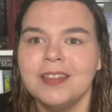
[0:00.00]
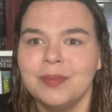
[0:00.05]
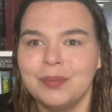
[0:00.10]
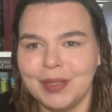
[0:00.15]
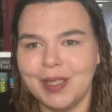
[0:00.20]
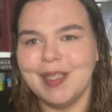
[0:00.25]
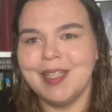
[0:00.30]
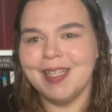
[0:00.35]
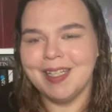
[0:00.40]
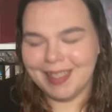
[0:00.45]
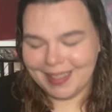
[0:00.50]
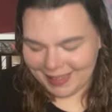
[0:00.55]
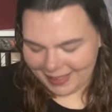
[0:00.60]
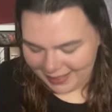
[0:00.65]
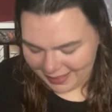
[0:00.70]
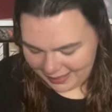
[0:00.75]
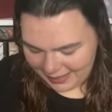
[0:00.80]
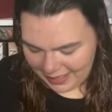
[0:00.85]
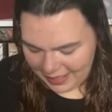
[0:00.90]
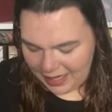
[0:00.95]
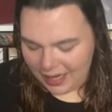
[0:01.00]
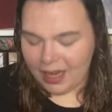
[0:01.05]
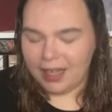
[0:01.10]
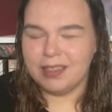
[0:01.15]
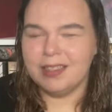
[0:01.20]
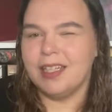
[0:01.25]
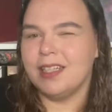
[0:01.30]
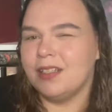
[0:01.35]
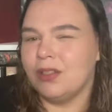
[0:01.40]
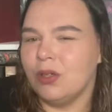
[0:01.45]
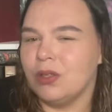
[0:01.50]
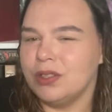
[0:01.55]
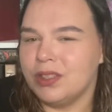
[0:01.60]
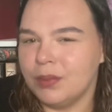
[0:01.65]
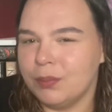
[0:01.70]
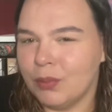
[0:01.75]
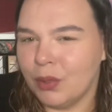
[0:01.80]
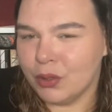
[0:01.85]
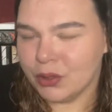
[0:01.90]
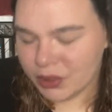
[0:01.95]
Blood and Honey. And then Gods and
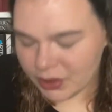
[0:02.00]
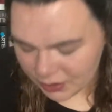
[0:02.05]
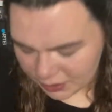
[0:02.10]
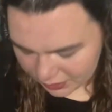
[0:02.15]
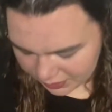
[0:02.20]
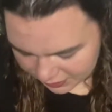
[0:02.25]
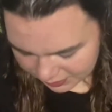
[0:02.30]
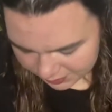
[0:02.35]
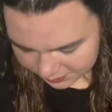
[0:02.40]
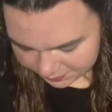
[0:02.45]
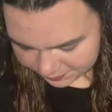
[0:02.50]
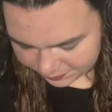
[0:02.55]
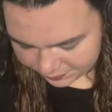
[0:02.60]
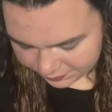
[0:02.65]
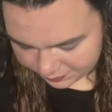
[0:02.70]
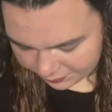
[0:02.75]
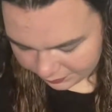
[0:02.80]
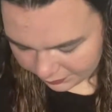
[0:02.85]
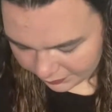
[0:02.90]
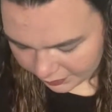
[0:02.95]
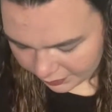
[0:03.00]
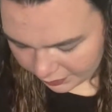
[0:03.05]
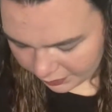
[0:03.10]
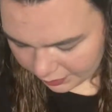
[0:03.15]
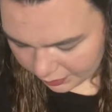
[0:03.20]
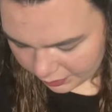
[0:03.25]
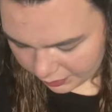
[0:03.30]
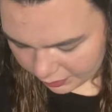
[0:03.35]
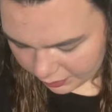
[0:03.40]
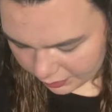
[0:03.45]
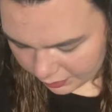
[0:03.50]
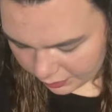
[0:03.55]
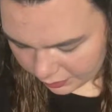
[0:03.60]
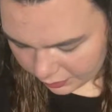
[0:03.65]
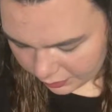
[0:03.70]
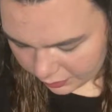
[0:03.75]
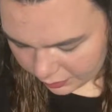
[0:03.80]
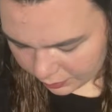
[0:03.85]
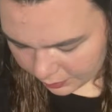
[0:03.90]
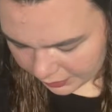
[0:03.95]
Monsters.
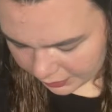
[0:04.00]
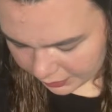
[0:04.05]
Oh my